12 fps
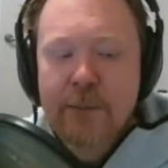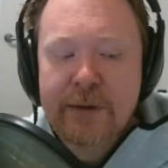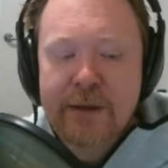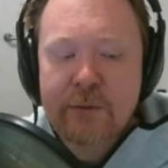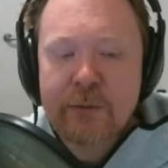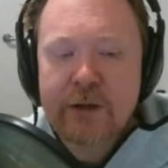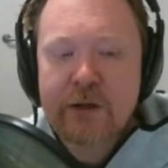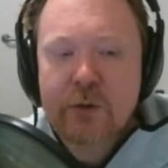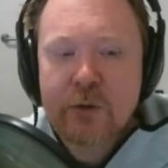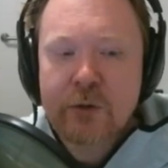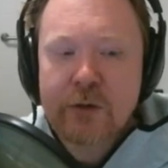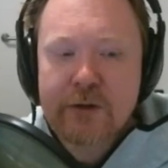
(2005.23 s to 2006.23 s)
but they really
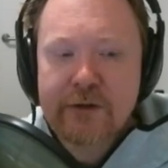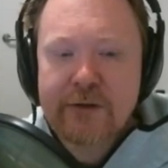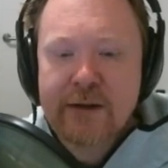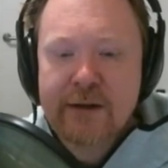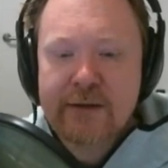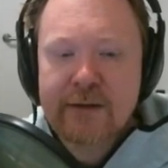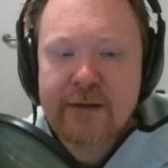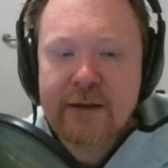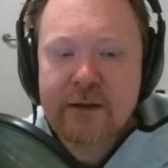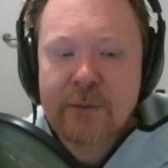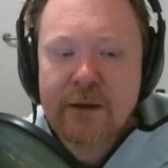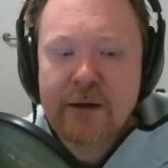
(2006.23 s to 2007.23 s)
could start to
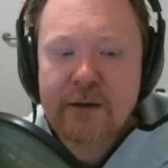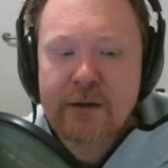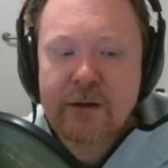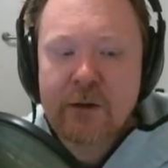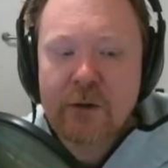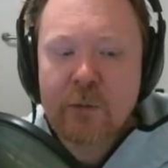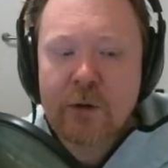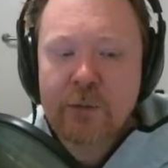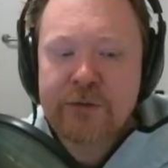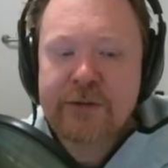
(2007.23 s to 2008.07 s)
think about what